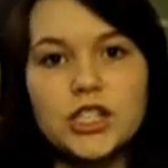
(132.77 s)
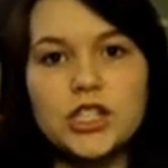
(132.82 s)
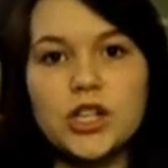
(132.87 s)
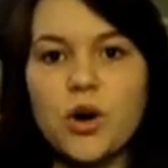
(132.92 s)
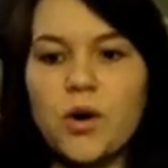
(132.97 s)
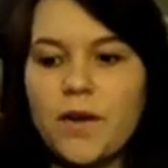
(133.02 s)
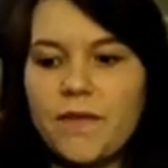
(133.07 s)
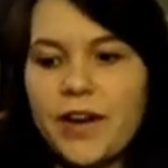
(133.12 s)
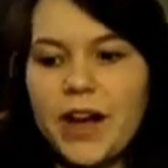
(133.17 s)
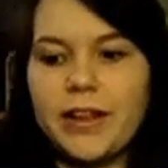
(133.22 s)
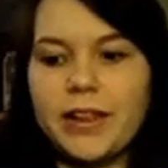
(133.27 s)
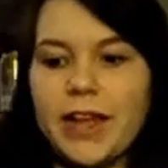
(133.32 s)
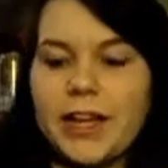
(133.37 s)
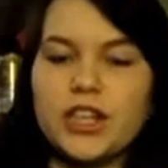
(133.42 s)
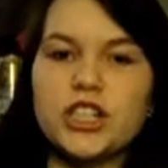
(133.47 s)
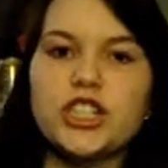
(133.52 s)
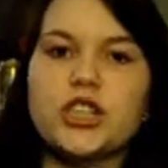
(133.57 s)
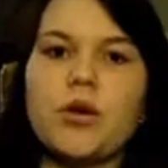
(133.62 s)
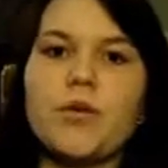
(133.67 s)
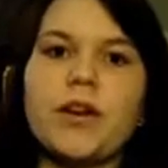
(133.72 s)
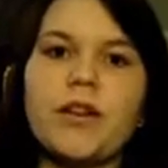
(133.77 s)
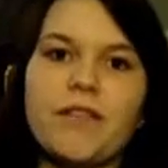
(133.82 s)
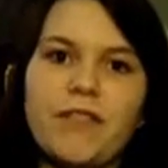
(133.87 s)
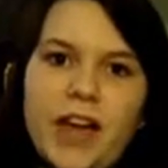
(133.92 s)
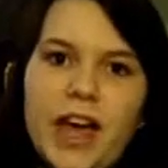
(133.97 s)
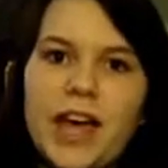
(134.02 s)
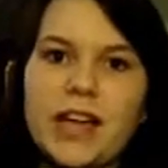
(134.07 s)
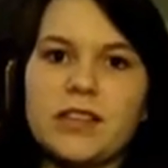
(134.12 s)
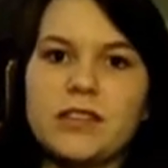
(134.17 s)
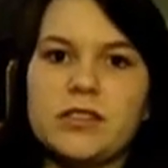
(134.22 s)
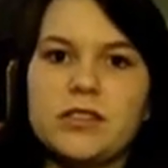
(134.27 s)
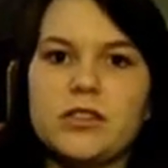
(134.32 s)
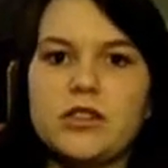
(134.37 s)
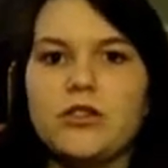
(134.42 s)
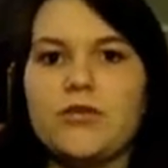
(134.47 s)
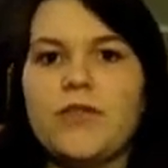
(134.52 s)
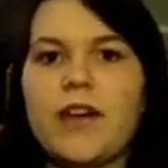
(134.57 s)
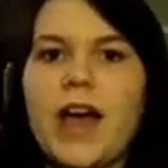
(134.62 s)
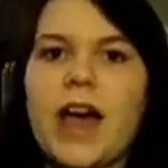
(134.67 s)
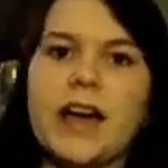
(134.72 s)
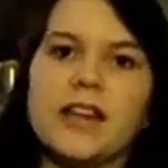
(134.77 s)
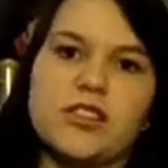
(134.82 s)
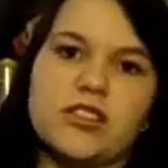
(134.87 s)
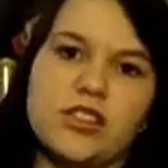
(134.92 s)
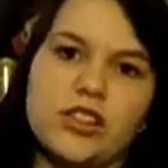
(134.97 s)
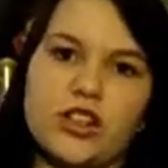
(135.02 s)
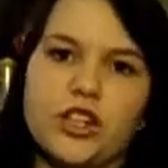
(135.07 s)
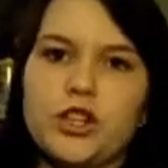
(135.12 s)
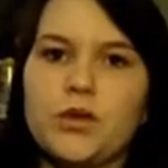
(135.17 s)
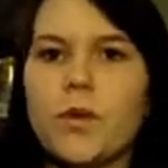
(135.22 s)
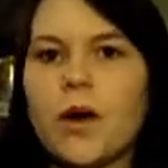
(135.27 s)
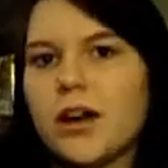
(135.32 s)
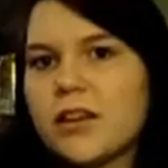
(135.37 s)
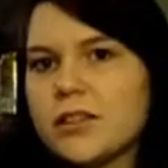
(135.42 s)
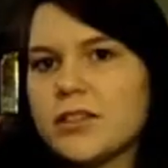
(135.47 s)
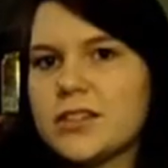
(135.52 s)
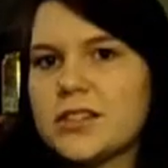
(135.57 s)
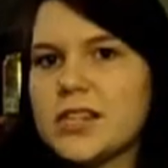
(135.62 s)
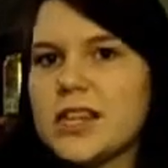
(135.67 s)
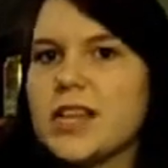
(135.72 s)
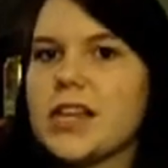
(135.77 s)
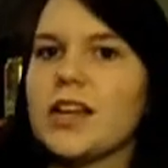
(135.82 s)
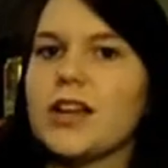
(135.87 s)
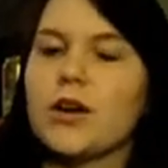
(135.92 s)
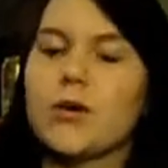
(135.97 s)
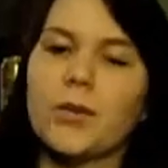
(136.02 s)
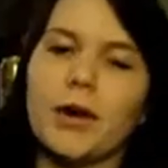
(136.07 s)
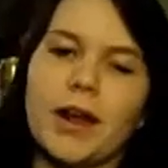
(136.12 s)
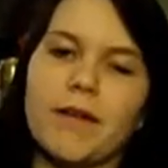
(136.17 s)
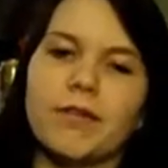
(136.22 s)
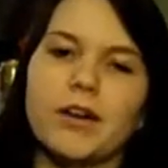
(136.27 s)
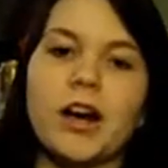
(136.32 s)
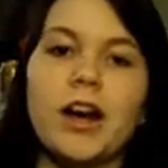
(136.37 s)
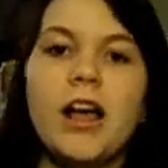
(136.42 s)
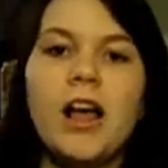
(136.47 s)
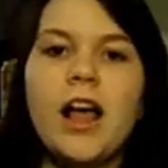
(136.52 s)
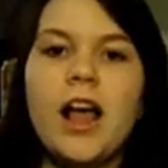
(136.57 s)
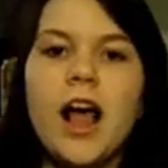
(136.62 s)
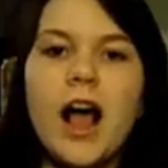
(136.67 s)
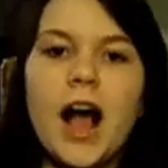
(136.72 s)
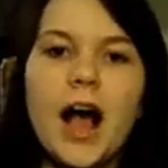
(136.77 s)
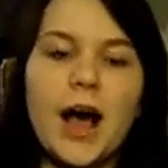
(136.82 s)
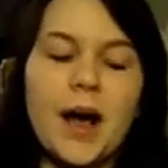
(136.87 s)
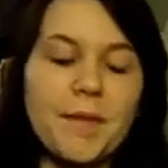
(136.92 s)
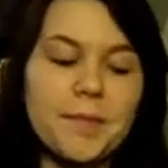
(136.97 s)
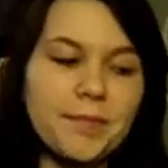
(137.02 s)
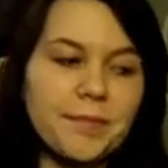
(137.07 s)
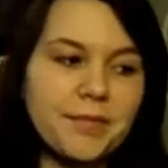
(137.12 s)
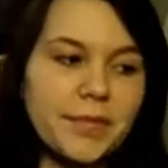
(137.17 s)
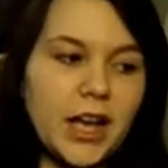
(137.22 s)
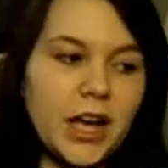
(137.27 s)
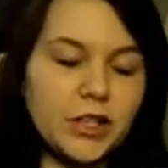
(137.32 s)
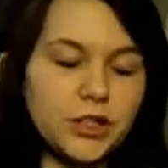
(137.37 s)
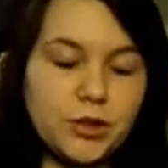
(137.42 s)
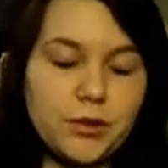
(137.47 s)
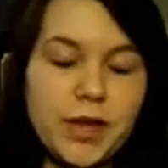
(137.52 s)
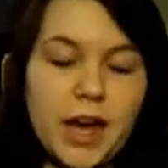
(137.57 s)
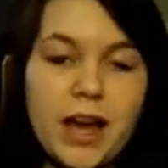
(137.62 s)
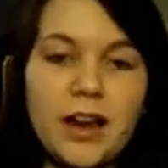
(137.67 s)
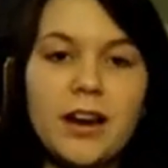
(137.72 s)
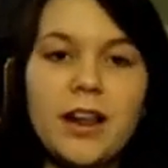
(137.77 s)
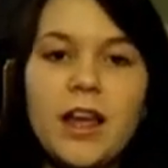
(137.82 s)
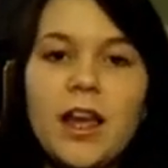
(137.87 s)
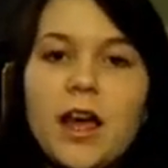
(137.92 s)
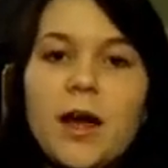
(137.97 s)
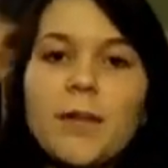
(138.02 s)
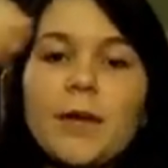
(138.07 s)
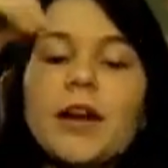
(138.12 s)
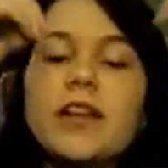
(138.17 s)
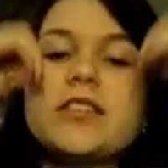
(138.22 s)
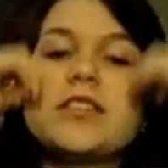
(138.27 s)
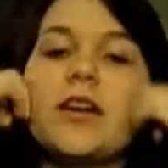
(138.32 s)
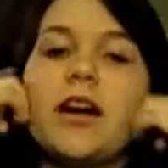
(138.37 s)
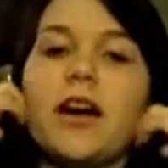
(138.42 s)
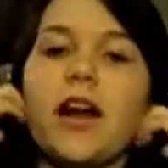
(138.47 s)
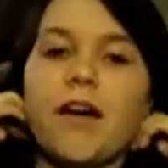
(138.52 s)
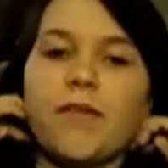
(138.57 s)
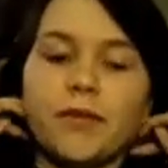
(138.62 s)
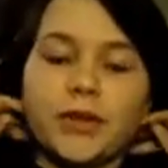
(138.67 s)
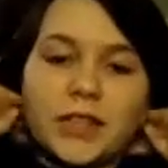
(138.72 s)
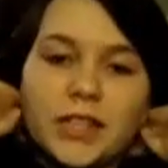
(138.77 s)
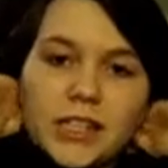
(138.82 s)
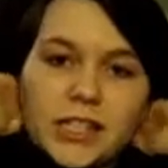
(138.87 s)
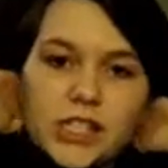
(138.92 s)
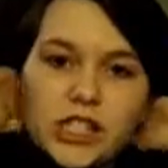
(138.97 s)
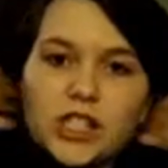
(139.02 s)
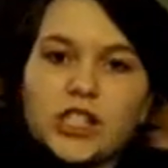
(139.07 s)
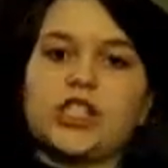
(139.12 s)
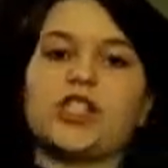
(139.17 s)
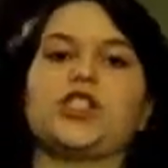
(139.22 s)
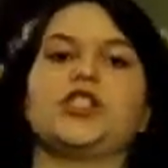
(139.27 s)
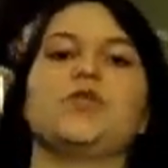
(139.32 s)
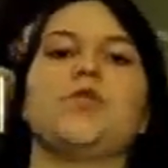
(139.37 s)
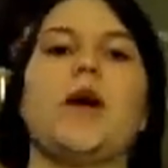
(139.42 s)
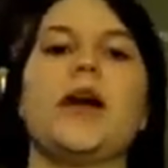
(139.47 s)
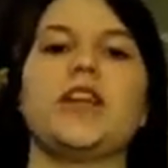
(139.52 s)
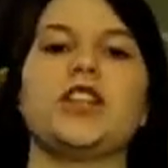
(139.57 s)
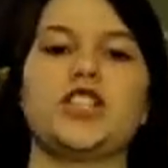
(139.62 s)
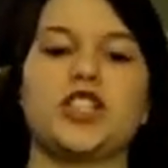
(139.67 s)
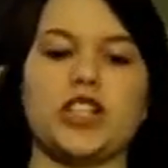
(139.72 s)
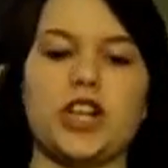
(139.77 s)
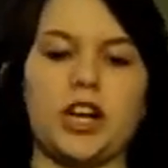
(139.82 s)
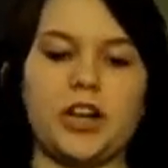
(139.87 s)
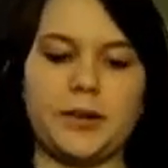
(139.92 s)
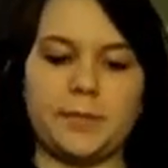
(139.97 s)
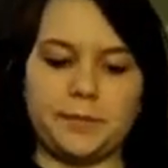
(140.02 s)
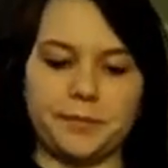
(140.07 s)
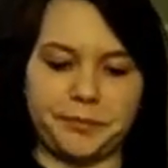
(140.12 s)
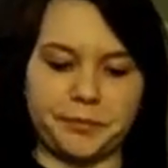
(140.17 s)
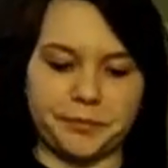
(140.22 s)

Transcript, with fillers: so if I like showed it fast too fast or you wanted to see it or whatever um, I'll do that but I'll start off with this sweatshirt